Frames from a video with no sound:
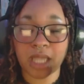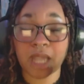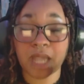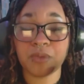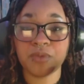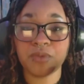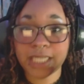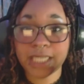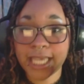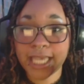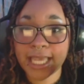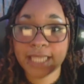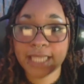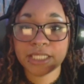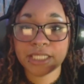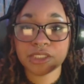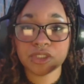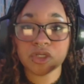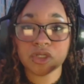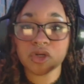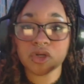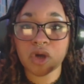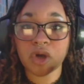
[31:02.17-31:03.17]
went ahead and
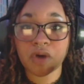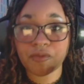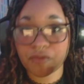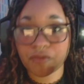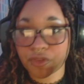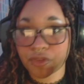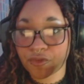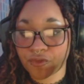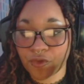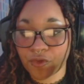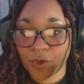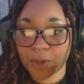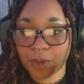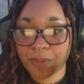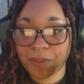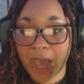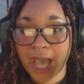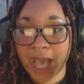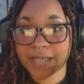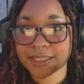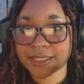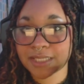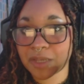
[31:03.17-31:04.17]
took off the 4
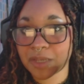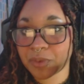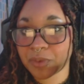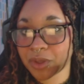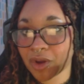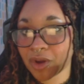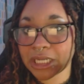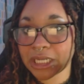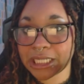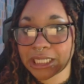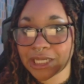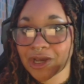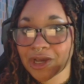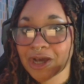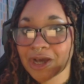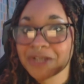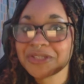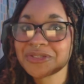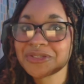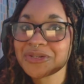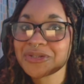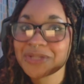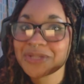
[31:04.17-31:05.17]
packs that we already
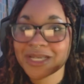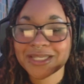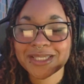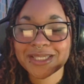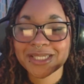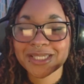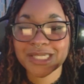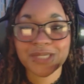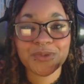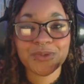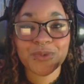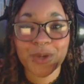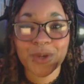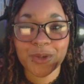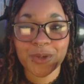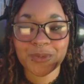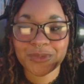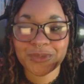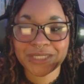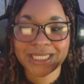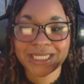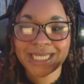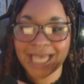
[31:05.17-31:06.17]
got, so let's see what
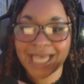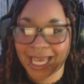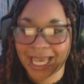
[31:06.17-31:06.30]
we get.